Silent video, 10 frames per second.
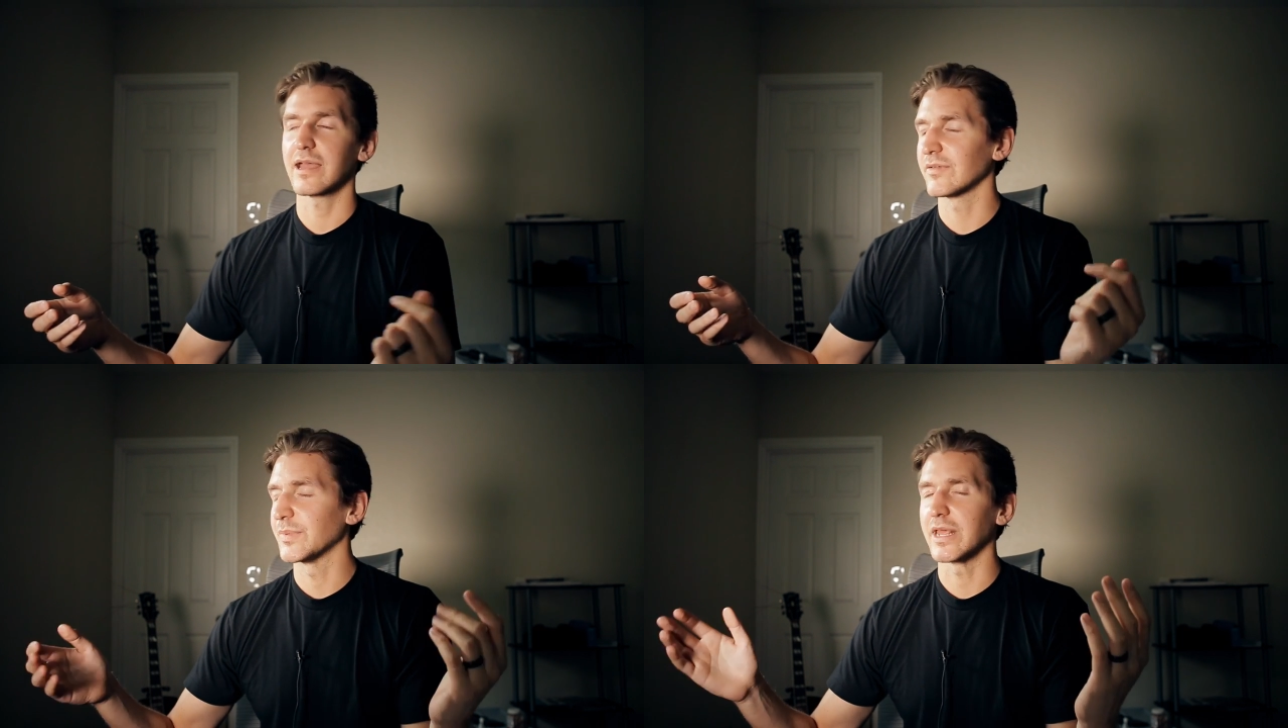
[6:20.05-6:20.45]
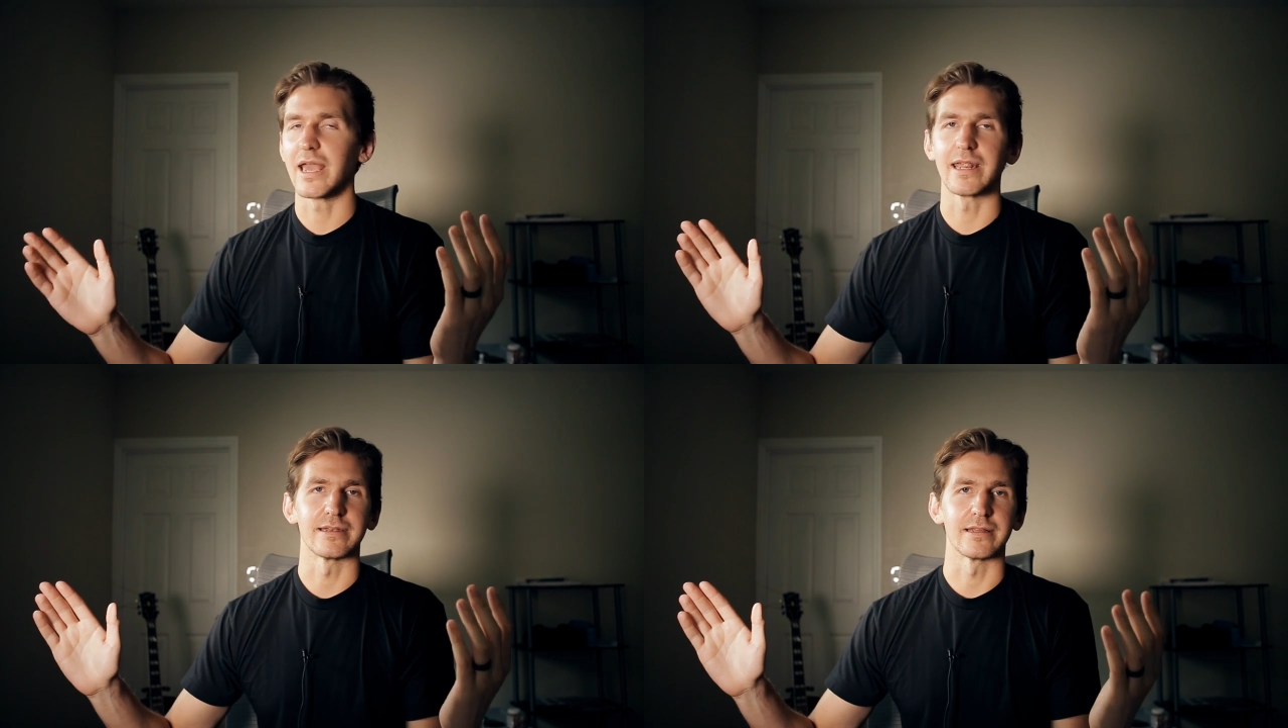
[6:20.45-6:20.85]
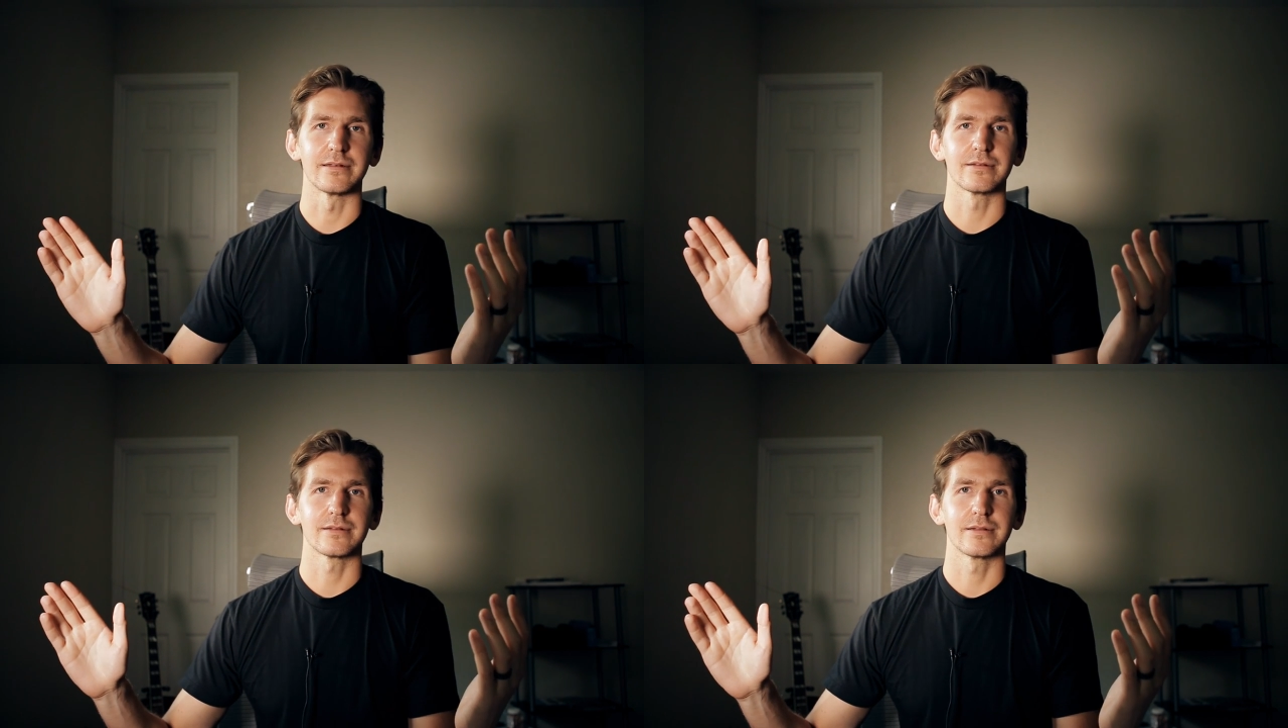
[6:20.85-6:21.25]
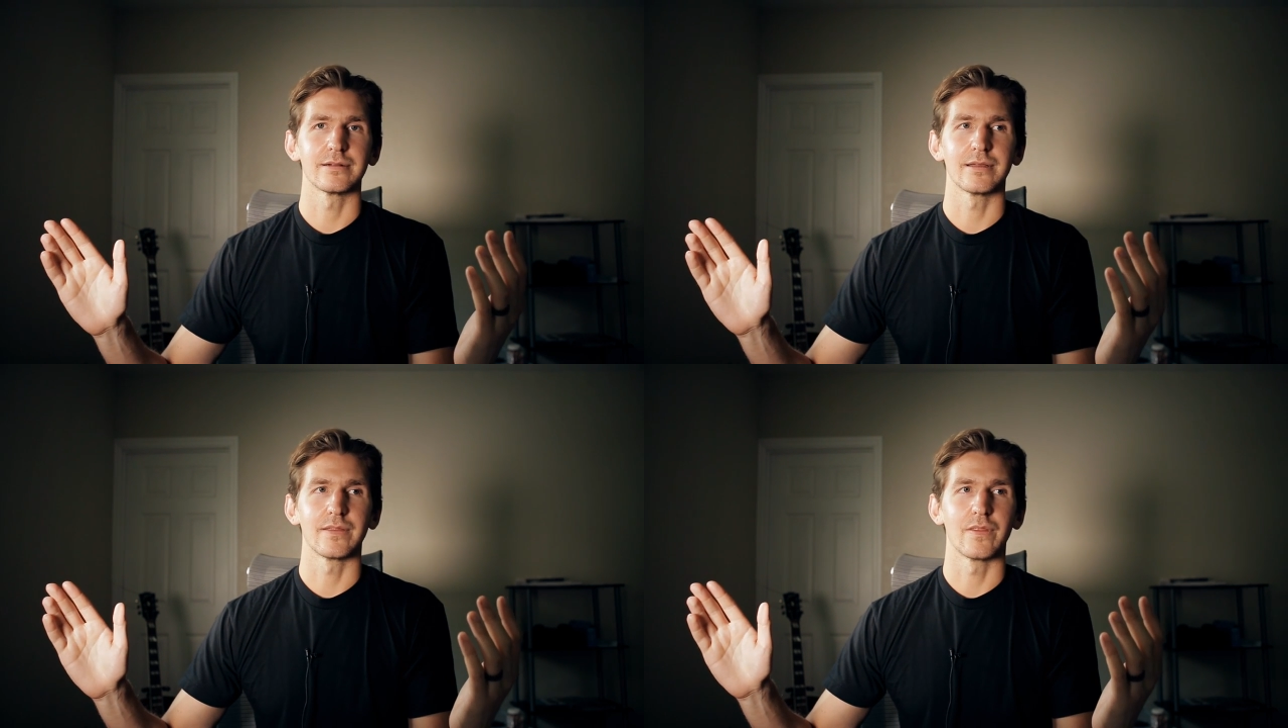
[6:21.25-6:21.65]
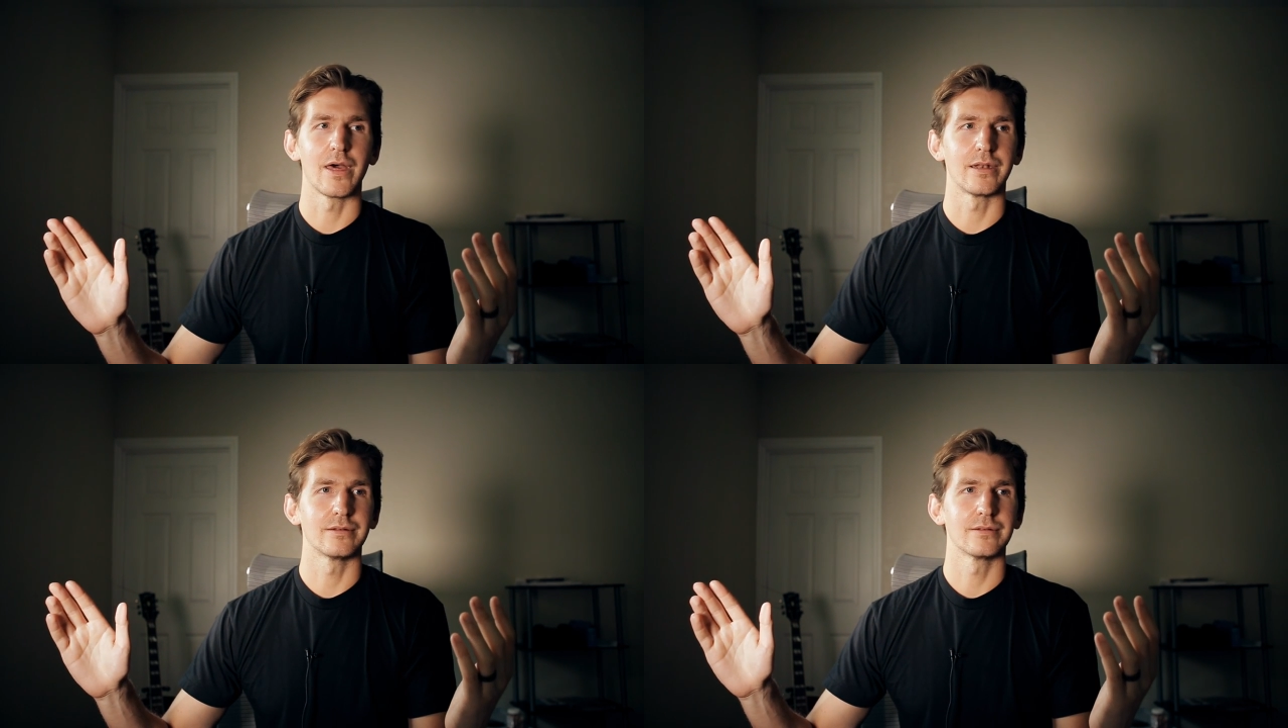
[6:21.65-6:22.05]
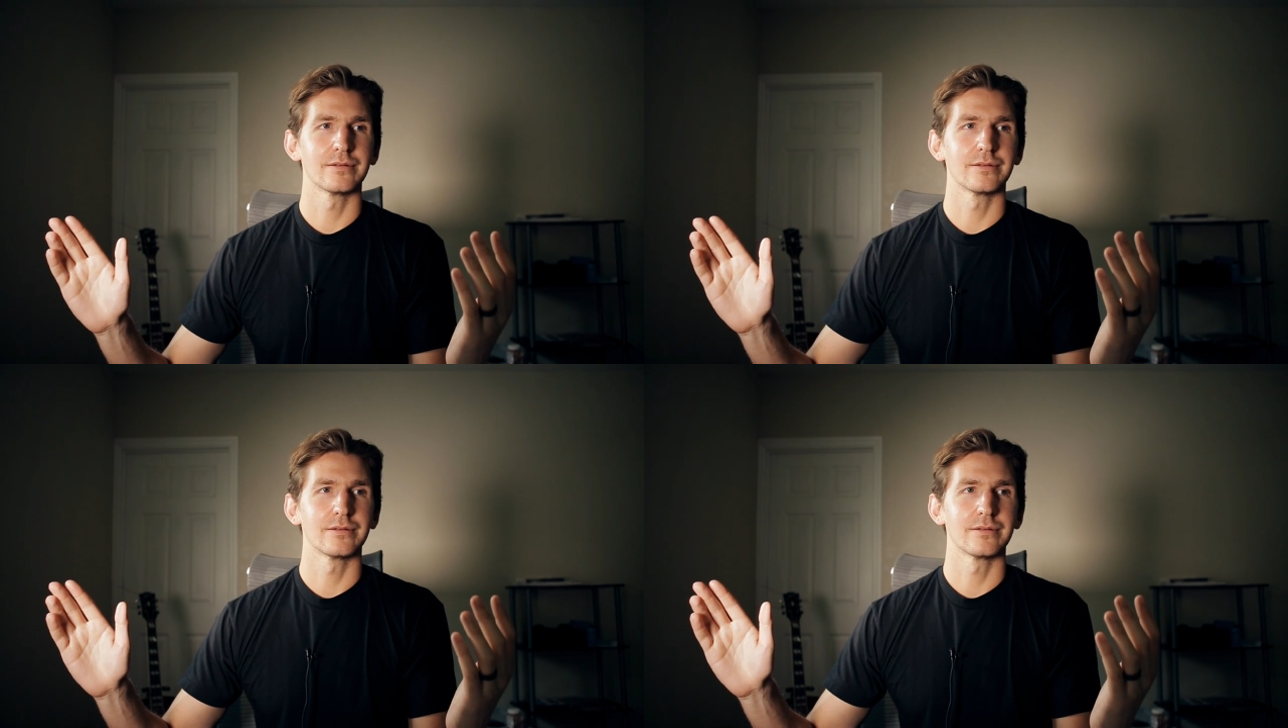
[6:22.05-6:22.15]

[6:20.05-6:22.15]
everybody hated it. And then